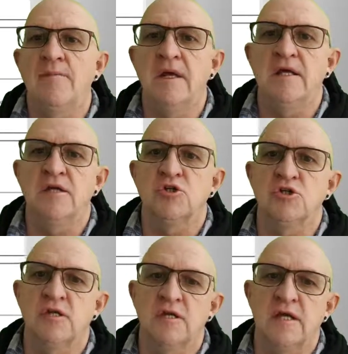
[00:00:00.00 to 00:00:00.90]
if
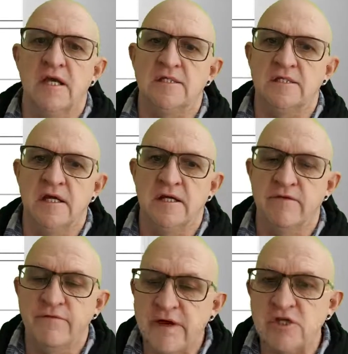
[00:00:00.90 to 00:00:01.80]
she gets an
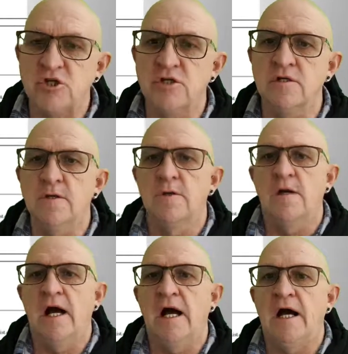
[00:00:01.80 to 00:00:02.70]
infection
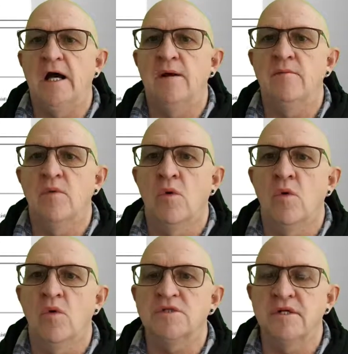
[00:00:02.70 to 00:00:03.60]

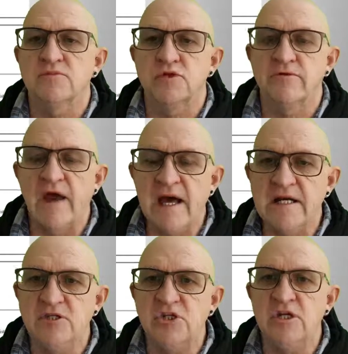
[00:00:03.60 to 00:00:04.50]
or some sort of
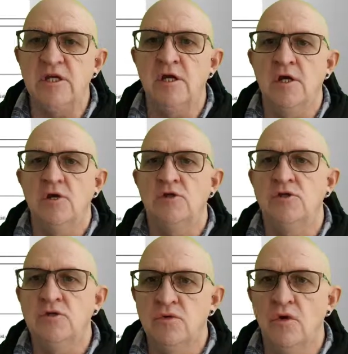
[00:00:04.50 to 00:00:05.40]
allergy,
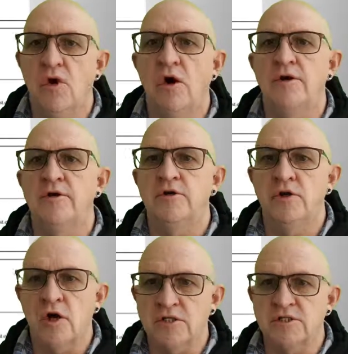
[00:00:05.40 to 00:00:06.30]
you are
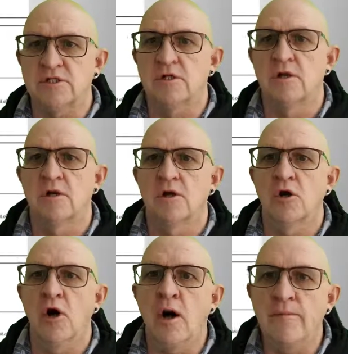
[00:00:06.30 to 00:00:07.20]
not
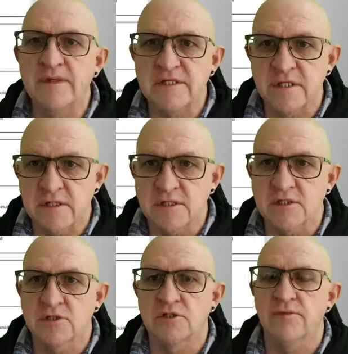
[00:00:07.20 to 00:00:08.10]

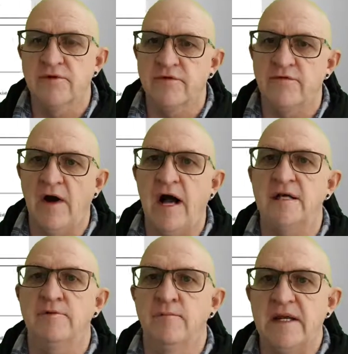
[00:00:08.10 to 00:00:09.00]
competent to
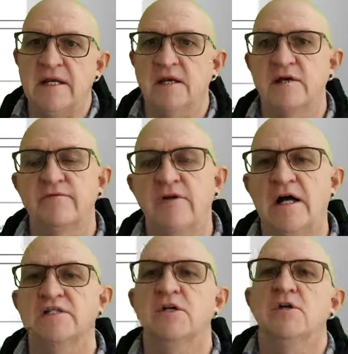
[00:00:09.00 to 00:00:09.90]
provide medical
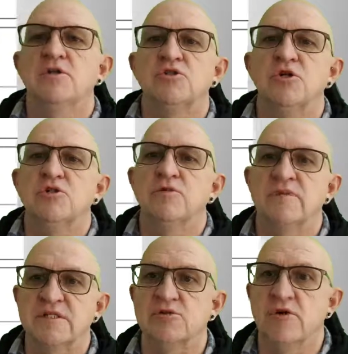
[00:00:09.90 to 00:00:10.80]
advice, so you
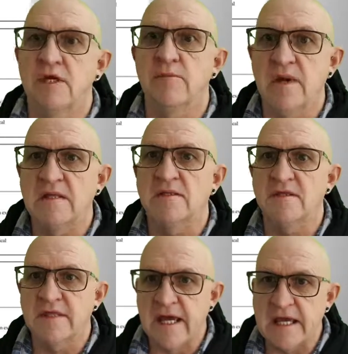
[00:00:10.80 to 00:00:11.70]
must recommend
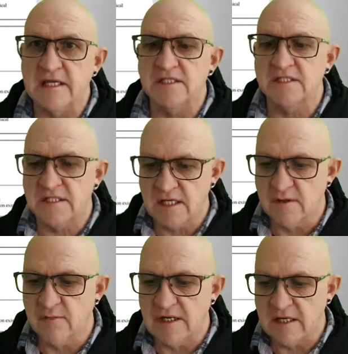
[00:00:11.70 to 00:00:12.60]
that they
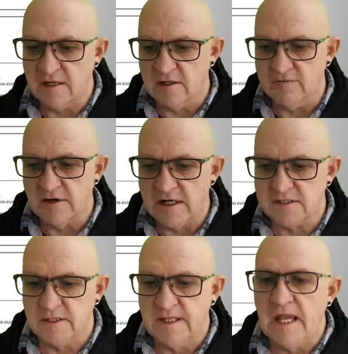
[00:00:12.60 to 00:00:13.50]
seek medical
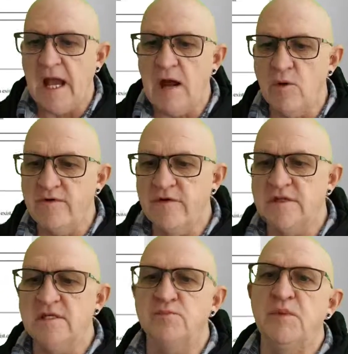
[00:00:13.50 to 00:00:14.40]
advice. However,
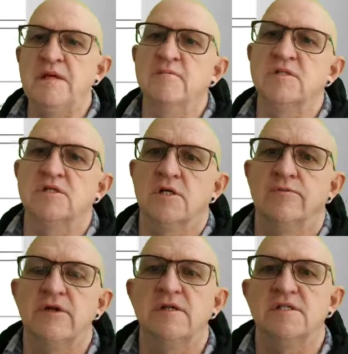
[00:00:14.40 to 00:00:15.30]
these pigments are
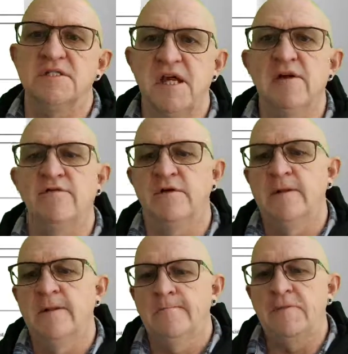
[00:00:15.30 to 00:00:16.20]
pretty safe,
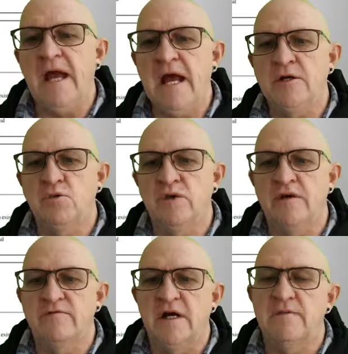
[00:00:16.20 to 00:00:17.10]
and we
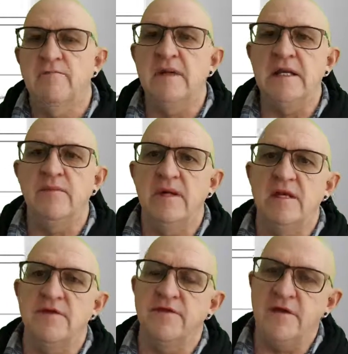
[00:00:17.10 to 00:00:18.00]
have done
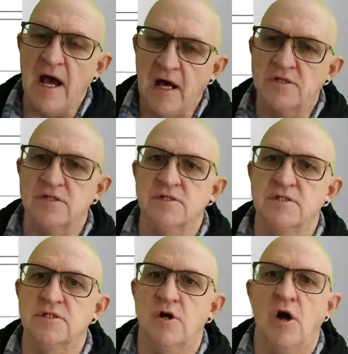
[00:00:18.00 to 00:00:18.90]
many
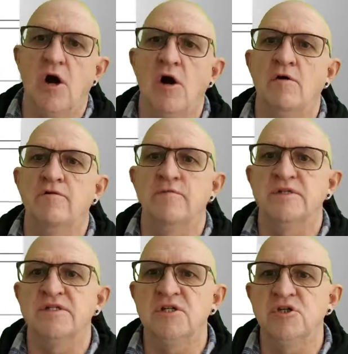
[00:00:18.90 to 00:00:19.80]
thousands of
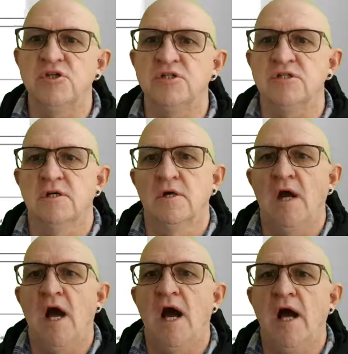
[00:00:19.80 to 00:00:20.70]
procedures
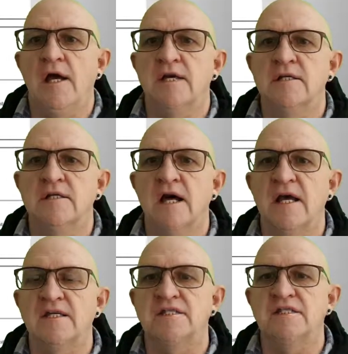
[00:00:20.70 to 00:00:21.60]
in
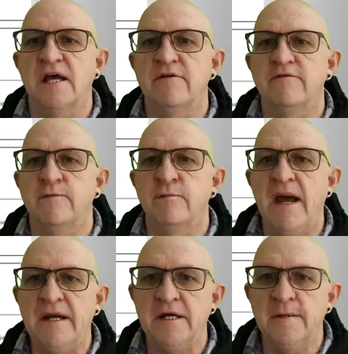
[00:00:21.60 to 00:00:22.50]
a safe
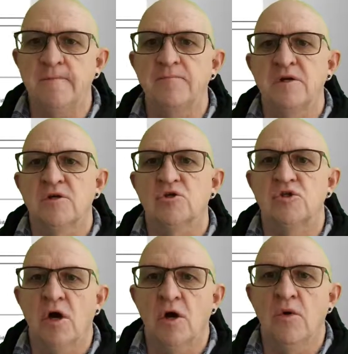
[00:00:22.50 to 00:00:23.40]
manner,
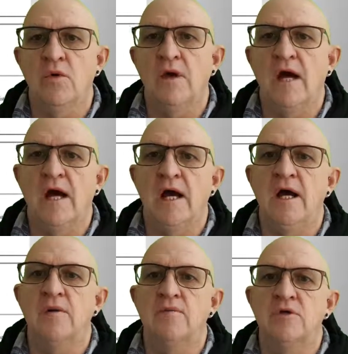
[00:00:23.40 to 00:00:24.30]
so
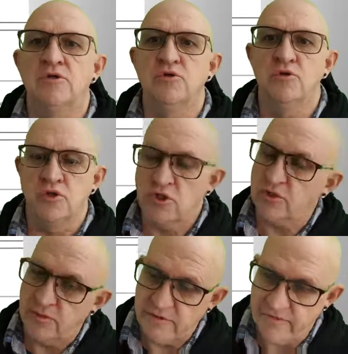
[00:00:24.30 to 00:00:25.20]
you
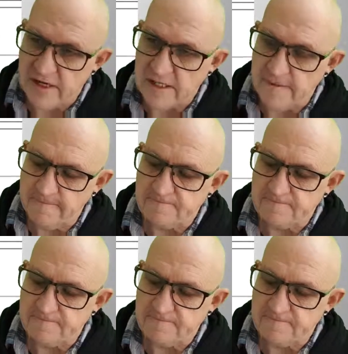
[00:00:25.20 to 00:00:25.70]
should be fine.